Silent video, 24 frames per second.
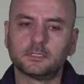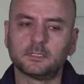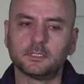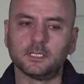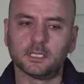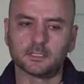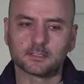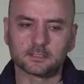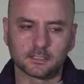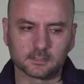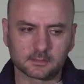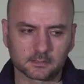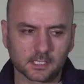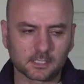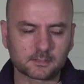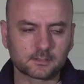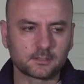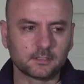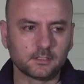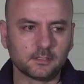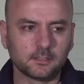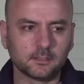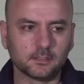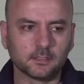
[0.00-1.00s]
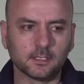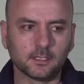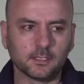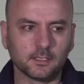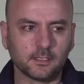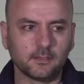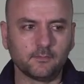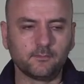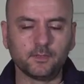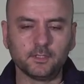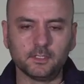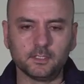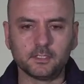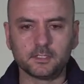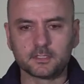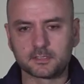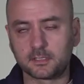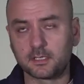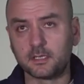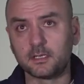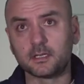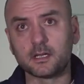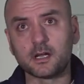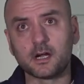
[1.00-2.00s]
Yes, it's actually uh, every year is
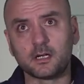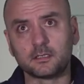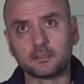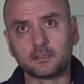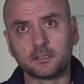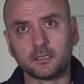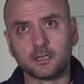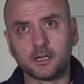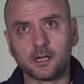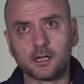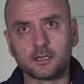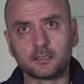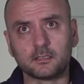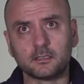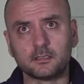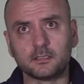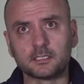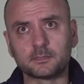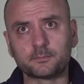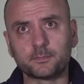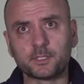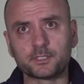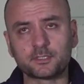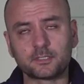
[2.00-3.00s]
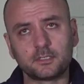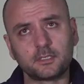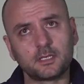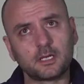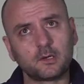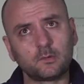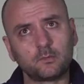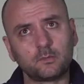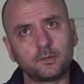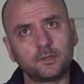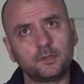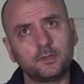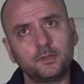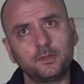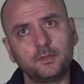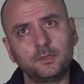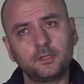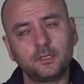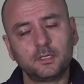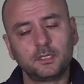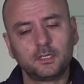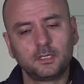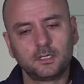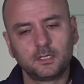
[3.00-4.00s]
getting harder and harder, and especially now with
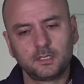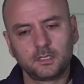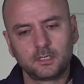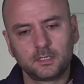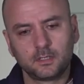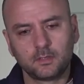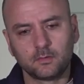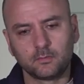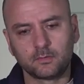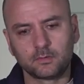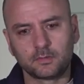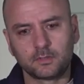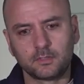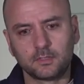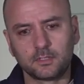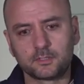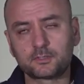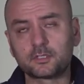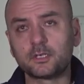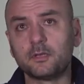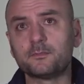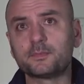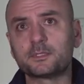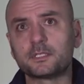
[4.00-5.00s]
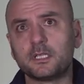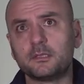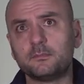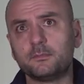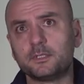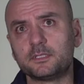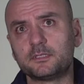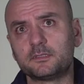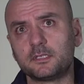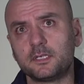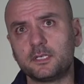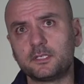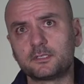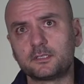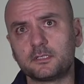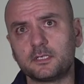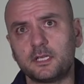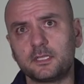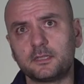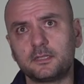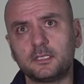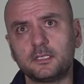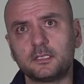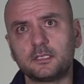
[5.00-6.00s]
with the Trump's administration. I
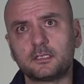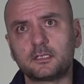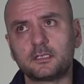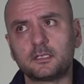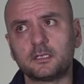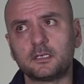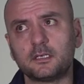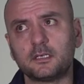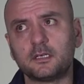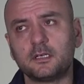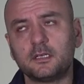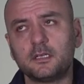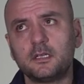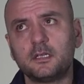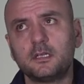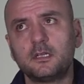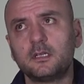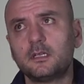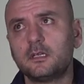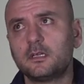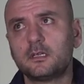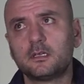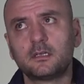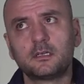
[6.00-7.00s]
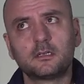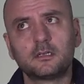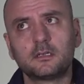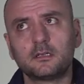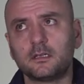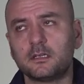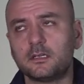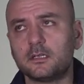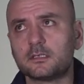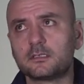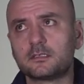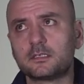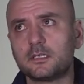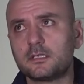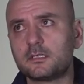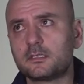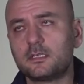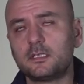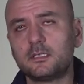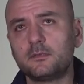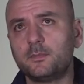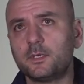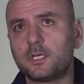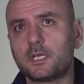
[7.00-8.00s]
think uh, uh, since
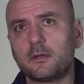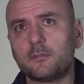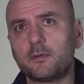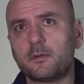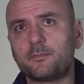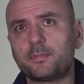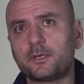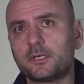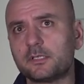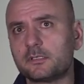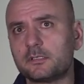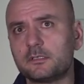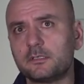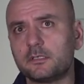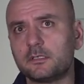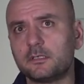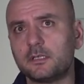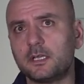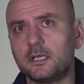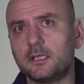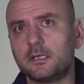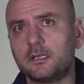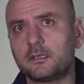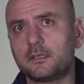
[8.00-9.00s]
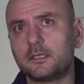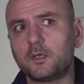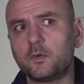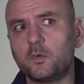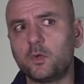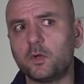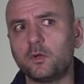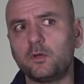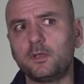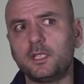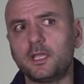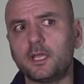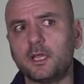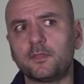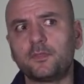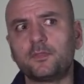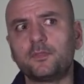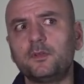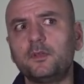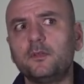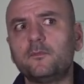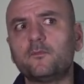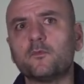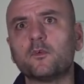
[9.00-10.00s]
he became a president, I think we only have
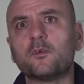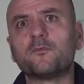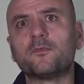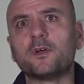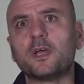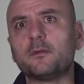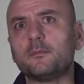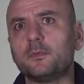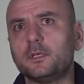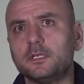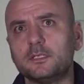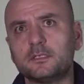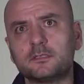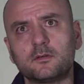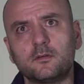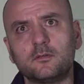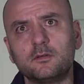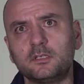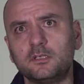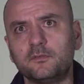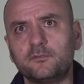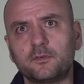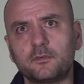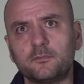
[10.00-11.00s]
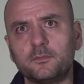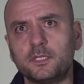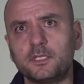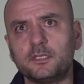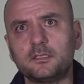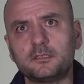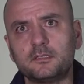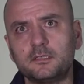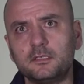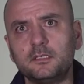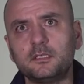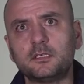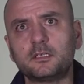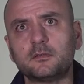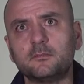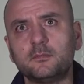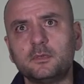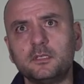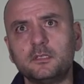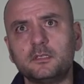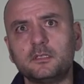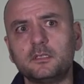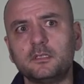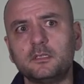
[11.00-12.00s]
three, four families only from the Yazidi
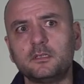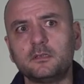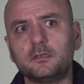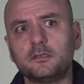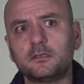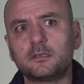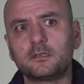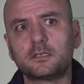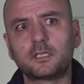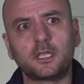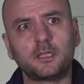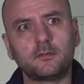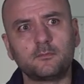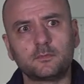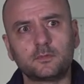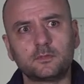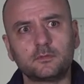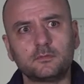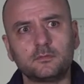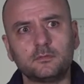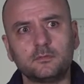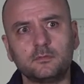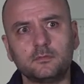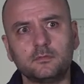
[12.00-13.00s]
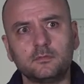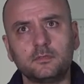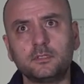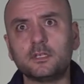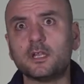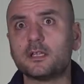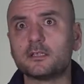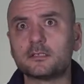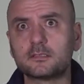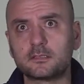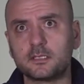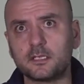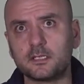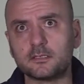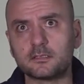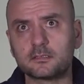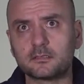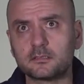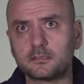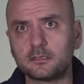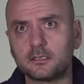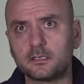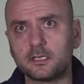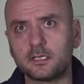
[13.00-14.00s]
community came to United
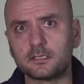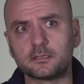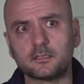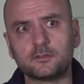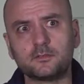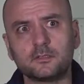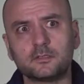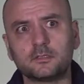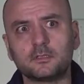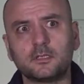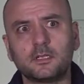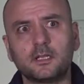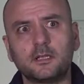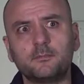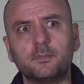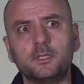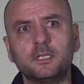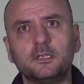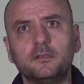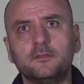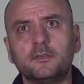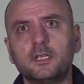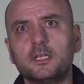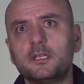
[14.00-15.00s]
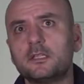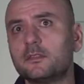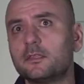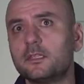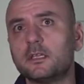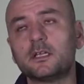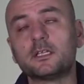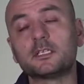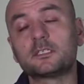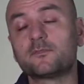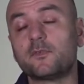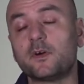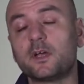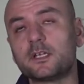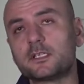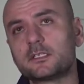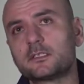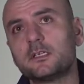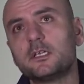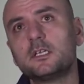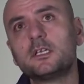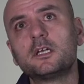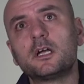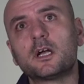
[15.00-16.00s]
States as a general, I believe. As far as
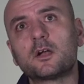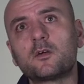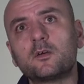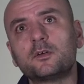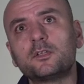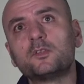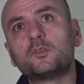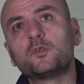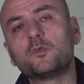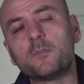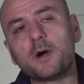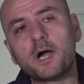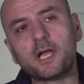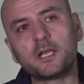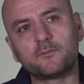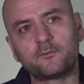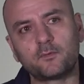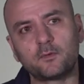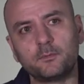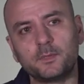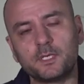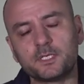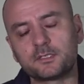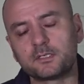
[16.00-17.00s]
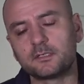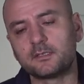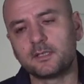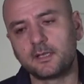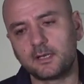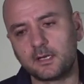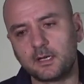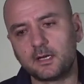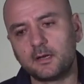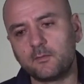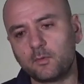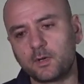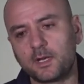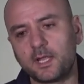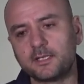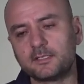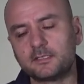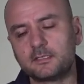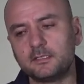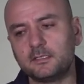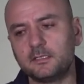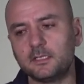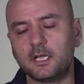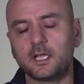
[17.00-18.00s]
according to my information, that uh, what I
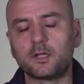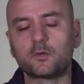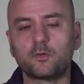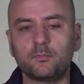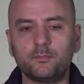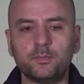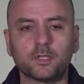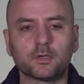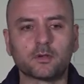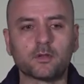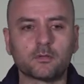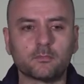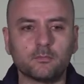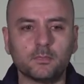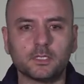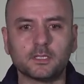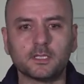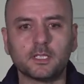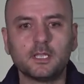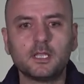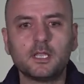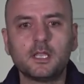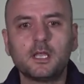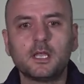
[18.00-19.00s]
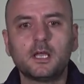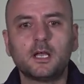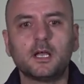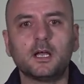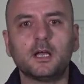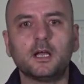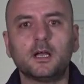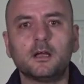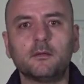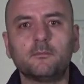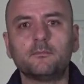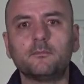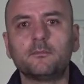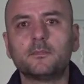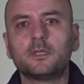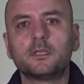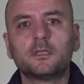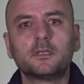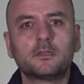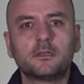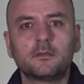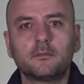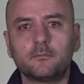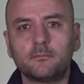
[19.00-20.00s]
see, I could be wrong, but uh,
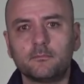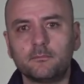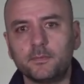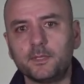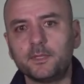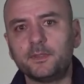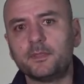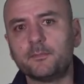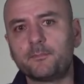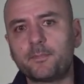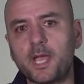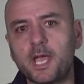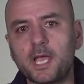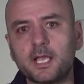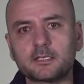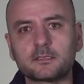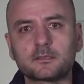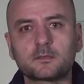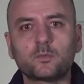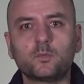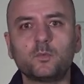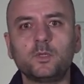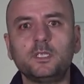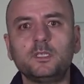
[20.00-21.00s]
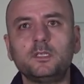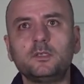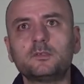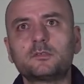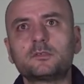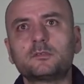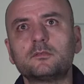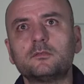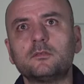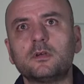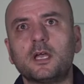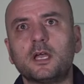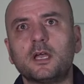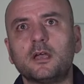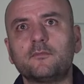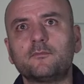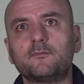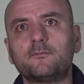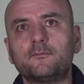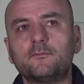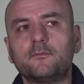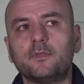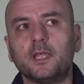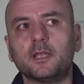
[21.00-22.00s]
in the past we used to have
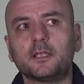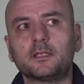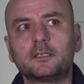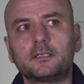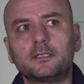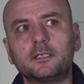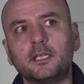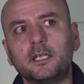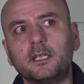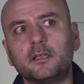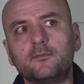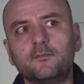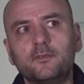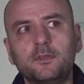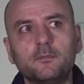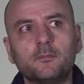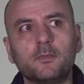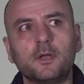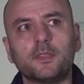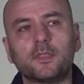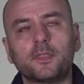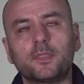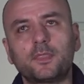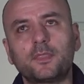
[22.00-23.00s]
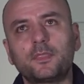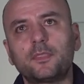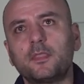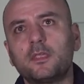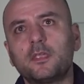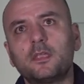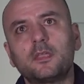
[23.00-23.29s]
like every month